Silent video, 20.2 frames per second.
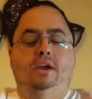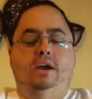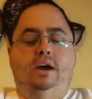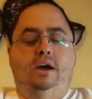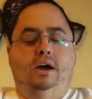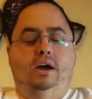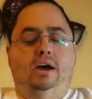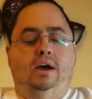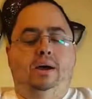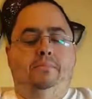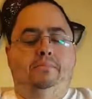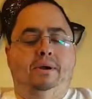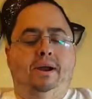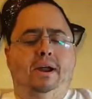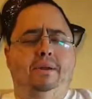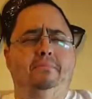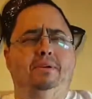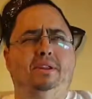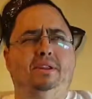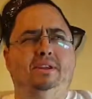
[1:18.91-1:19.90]

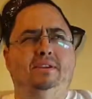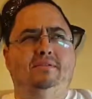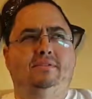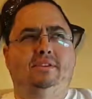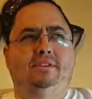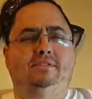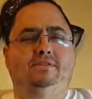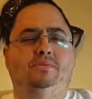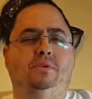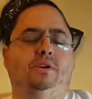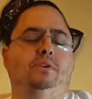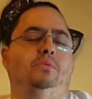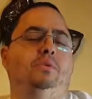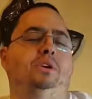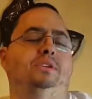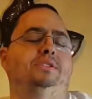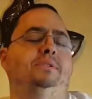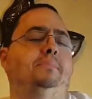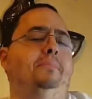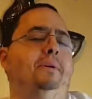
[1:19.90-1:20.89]
I believe that's what it
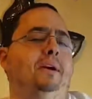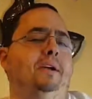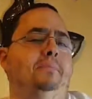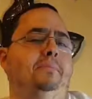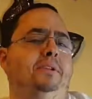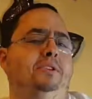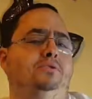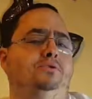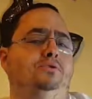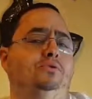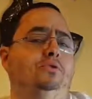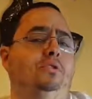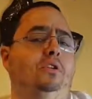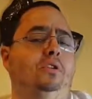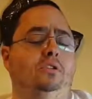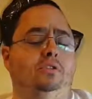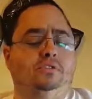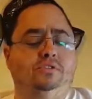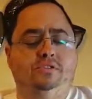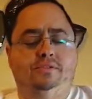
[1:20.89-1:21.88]
was. It might have been
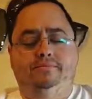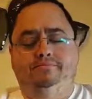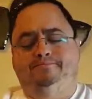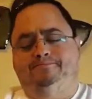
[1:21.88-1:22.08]
$2.